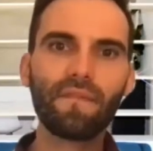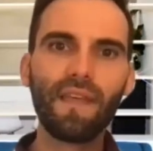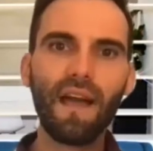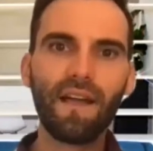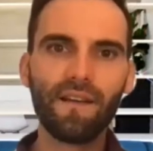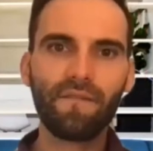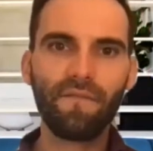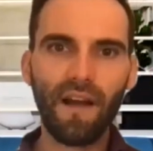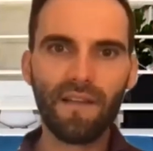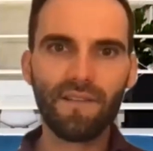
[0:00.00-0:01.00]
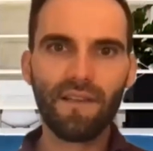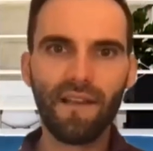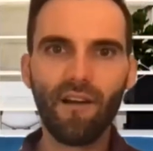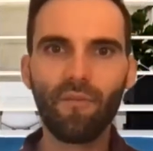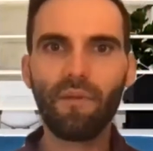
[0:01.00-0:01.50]
that an advisor can
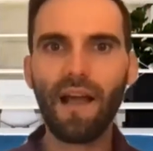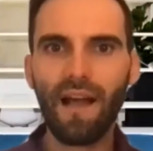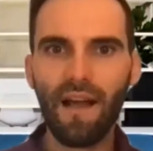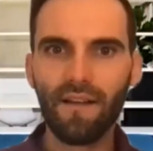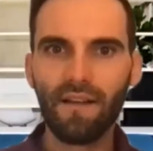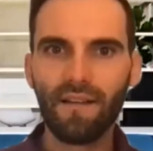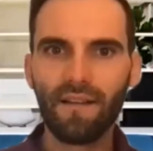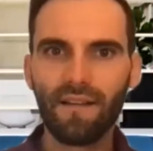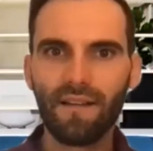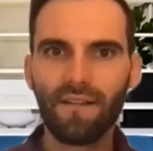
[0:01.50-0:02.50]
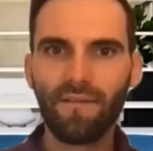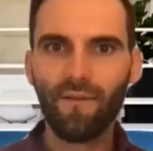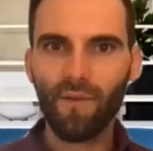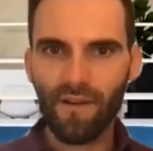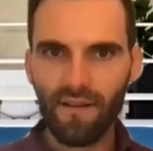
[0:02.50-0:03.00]
help add for their